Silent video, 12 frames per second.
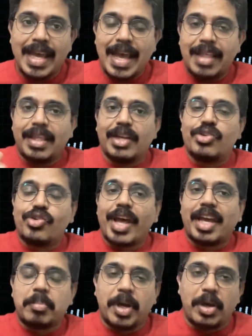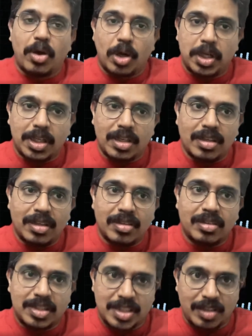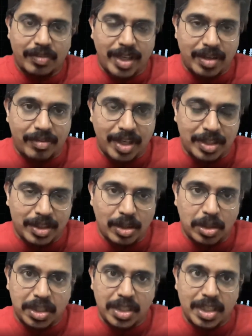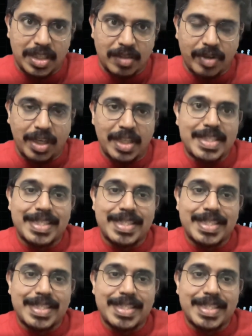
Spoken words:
and then track my order, see where the order is and when it's